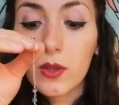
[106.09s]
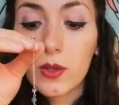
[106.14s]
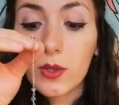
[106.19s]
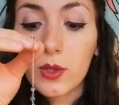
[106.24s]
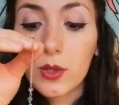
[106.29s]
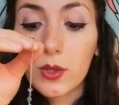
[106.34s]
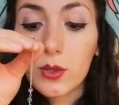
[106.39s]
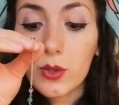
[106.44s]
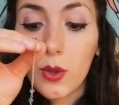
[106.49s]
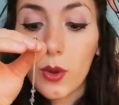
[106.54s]

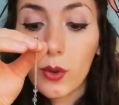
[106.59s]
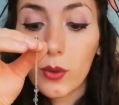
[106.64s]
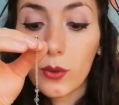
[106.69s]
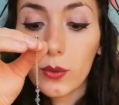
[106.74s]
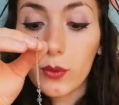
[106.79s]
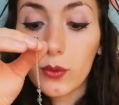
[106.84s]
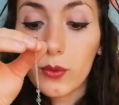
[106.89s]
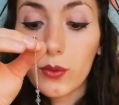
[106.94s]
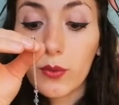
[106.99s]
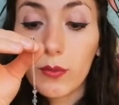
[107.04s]

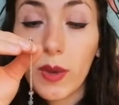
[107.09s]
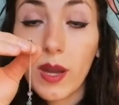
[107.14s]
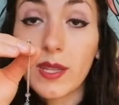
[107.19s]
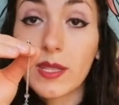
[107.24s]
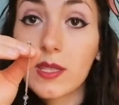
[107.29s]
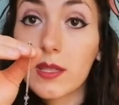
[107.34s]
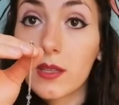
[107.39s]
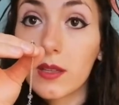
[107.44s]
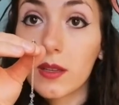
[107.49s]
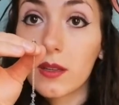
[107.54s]
So you might
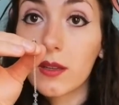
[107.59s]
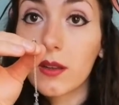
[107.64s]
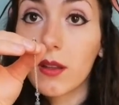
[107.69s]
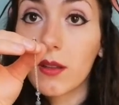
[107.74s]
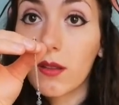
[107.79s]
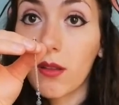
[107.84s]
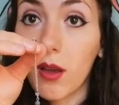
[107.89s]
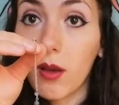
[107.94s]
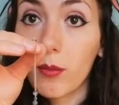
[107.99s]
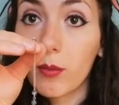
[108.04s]
see it a
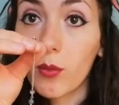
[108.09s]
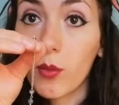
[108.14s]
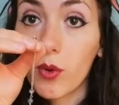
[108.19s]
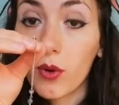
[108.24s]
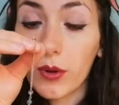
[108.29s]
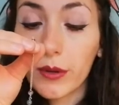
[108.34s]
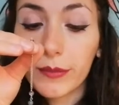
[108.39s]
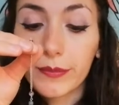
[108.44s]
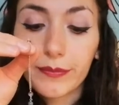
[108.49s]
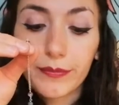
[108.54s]
lot
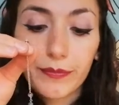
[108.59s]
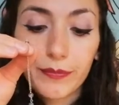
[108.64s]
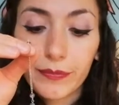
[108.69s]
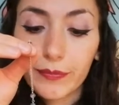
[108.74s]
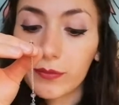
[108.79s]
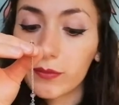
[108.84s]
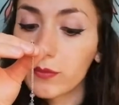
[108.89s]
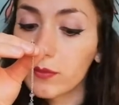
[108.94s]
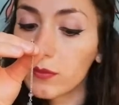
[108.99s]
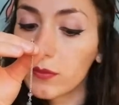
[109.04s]
more.
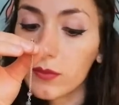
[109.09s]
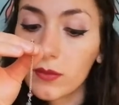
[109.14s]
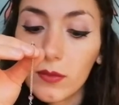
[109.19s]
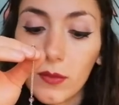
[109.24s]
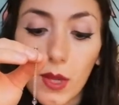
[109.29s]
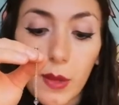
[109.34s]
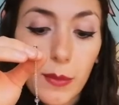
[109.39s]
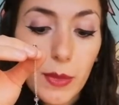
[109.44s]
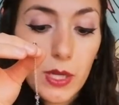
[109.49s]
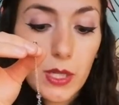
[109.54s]

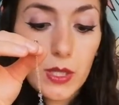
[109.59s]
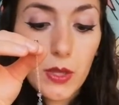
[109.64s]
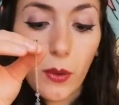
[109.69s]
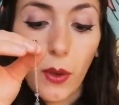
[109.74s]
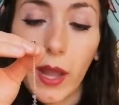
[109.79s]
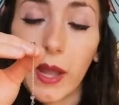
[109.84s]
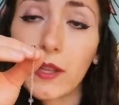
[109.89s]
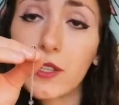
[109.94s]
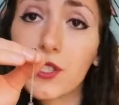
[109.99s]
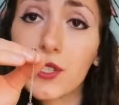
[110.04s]
But it's
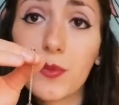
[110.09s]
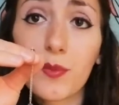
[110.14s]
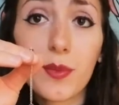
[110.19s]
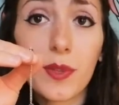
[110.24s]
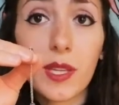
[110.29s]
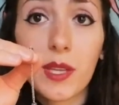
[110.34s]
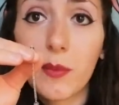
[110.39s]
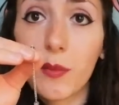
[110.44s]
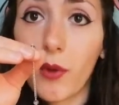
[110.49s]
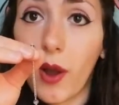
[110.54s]
okay, just
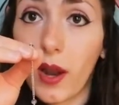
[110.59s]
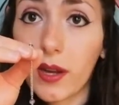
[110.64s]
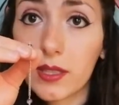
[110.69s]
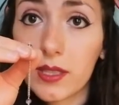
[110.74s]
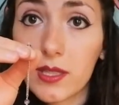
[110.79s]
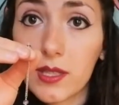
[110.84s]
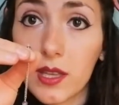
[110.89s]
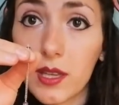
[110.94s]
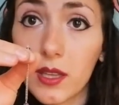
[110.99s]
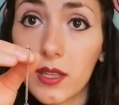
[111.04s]
keep
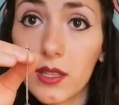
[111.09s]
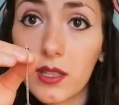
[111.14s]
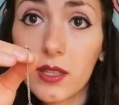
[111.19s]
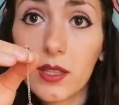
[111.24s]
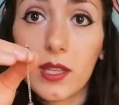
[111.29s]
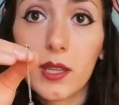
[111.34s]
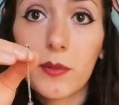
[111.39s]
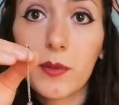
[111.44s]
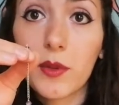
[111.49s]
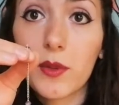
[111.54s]
practicing,
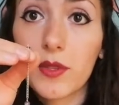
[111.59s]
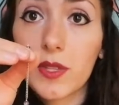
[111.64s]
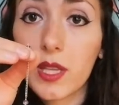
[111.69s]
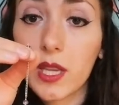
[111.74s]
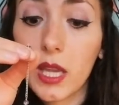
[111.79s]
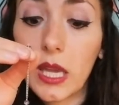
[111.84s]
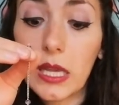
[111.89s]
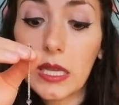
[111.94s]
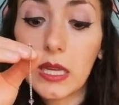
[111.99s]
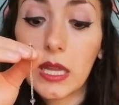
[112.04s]
keep using
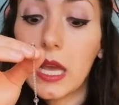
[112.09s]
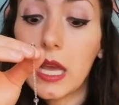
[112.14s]
it,